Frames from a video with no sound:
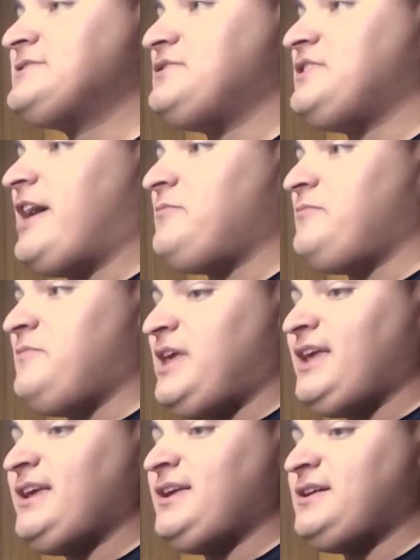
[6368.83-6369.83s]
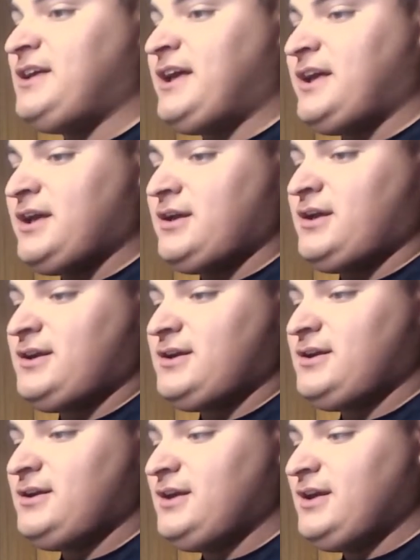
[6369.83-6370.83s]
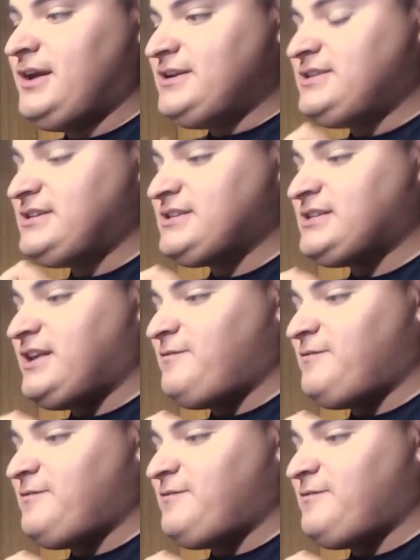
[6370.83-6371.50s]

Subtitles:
So allow me, just